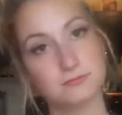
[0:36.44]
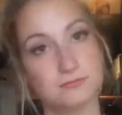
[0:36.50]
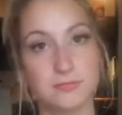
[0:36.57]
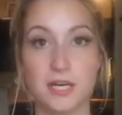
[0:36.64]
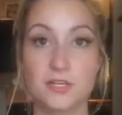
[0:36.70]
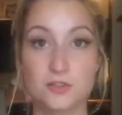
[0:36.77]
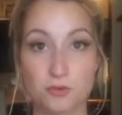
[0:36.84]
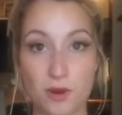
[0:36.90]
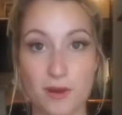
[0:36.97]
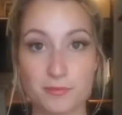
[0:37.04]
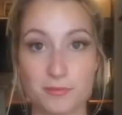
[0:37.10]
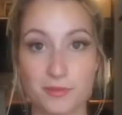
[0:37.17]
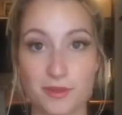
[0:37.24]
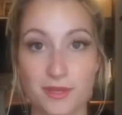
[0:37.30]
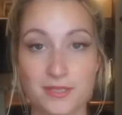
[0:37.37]
I
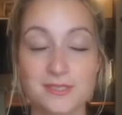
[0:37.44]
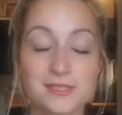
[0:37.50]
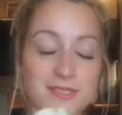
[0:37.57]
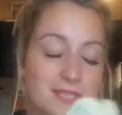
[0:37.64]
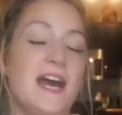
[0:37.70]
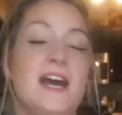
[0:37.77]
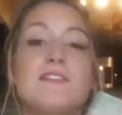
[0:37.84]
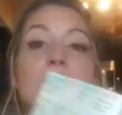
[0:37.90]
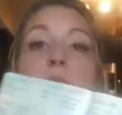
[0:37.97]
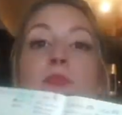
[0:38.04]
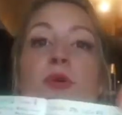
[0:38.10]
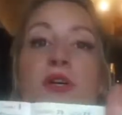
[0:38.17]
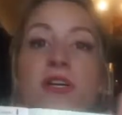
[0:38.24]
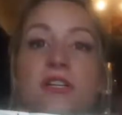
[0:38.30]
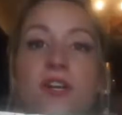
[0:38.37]
drop things. I have a
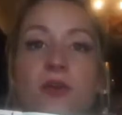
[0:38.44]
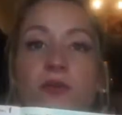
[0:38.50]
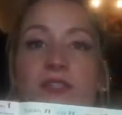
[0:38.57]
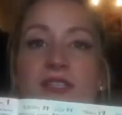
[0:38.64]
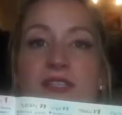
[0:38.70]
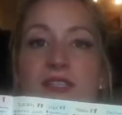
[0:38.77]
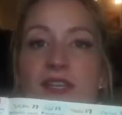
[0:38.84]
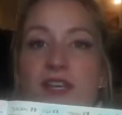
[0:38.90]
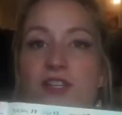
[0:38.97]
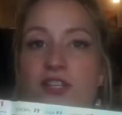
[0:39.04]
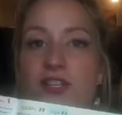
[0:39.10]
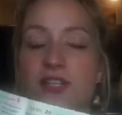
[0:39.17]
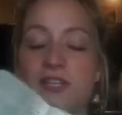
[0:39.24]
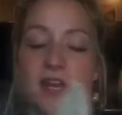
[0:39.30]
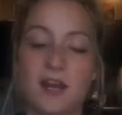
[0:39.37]
book notes
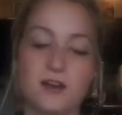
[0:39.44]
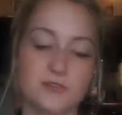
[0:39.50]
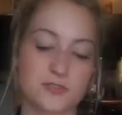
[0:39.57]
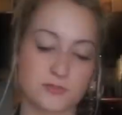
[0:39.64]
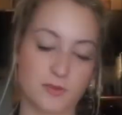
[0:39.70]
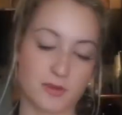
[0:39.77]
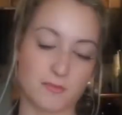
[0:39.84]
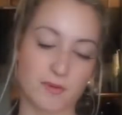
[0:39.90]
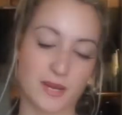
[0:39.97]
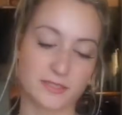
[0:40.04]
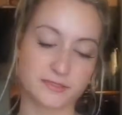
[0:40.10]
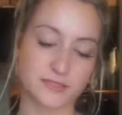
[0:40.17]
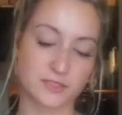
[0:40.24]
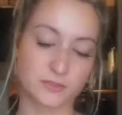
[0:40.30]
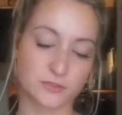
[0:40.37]
section now, so I
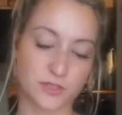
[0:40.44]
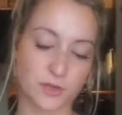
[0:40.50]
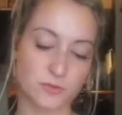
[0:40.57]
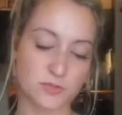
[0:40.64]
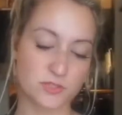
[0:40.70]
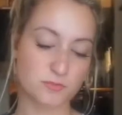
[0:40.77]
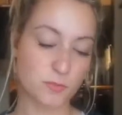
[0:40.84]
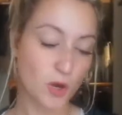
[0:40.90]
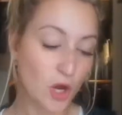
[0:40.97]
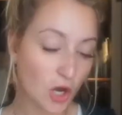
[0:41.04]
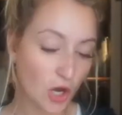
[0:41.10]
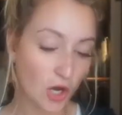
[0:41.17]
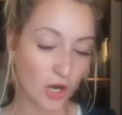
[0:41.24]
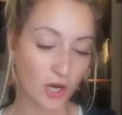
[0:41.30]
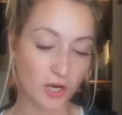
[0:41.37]
write little notes
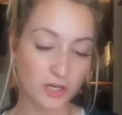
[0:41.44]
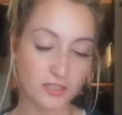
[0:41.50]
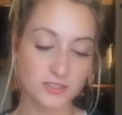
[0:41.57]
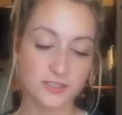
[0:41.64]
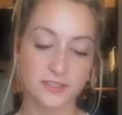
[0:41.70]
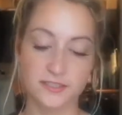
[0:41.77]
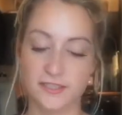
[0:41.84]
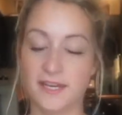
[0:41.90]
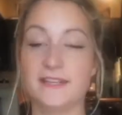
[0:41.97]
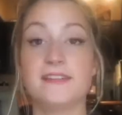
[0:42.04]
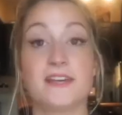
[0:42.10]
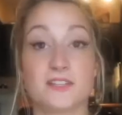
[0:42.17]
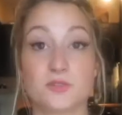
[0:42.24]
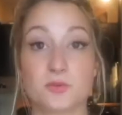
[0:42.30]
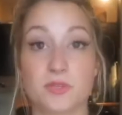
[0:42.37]
per, and
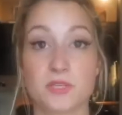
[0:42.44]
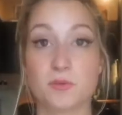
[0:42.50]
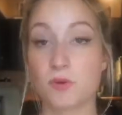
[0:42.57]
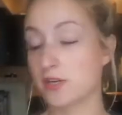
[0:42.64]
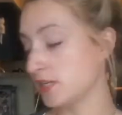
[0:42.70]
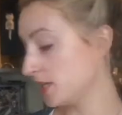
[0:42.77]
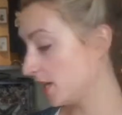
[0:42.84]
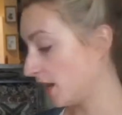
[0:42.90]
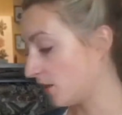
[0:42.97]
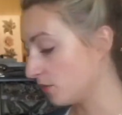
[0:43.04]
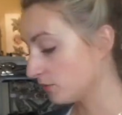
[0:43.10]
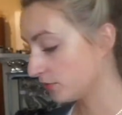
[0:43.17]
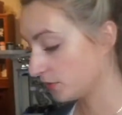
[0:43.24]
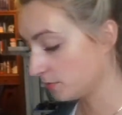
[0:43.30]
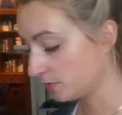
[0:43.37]
that's really working out for